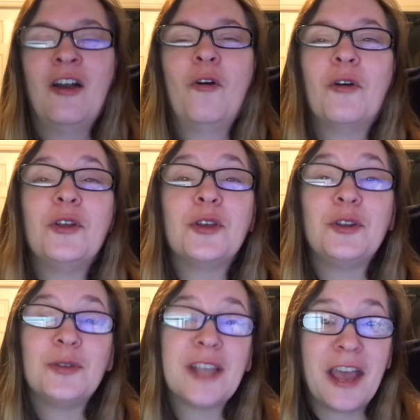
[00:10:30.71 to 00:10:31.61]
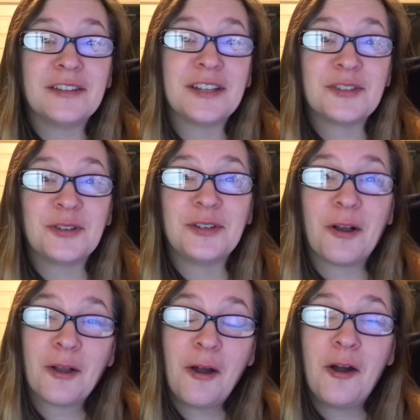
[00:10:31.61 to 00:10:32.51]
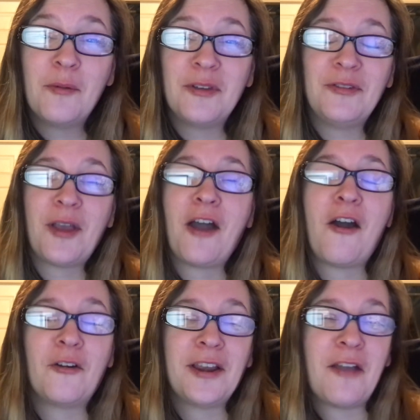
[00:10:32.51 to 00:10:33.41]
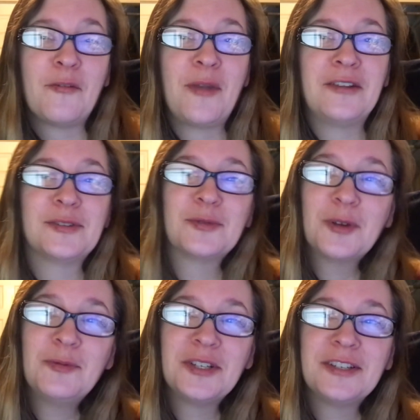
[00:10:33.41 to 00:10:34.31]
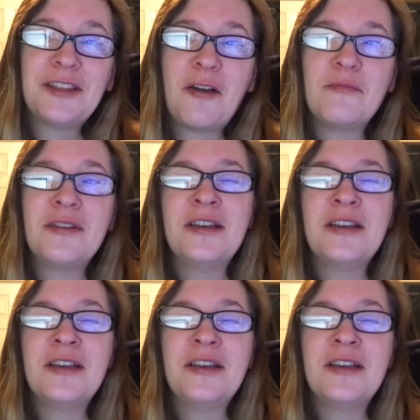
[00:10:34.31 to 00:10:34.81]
or you can use ancestry.com if you already have a paid subscription to them.